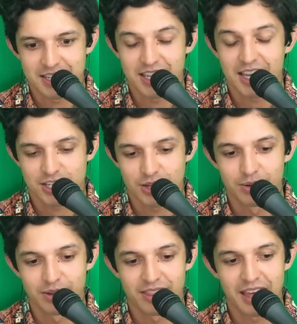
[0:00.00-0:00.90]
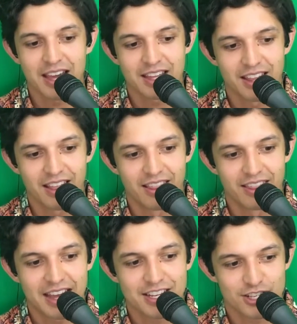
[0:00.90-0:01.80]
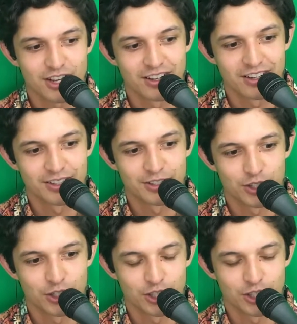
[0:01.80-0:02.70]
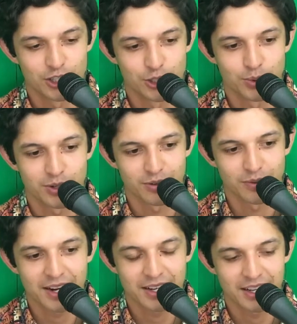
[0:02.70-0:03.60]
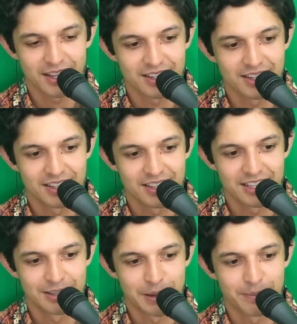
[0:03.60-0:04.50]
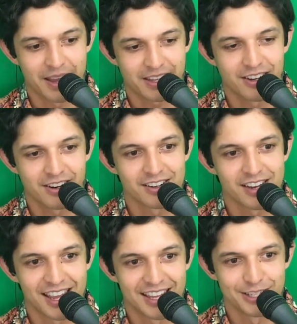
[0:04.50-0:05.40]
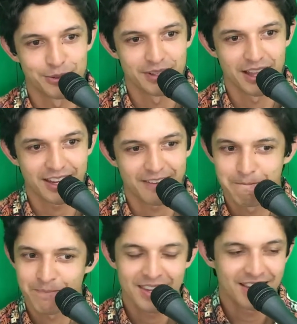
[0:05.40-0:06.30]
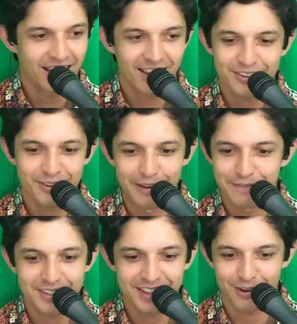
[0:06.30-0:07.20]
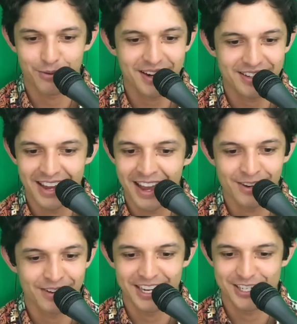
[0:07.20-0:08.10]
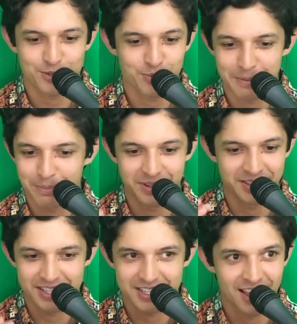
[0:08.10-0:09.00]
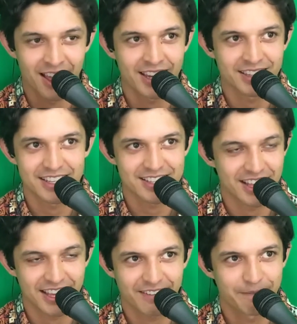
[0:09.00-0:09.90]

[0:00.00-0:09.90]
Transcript: Yeah. So that song, you were writing it in my backyard, and you were like, I don't know. I feel like right now I just want to put in this line that's like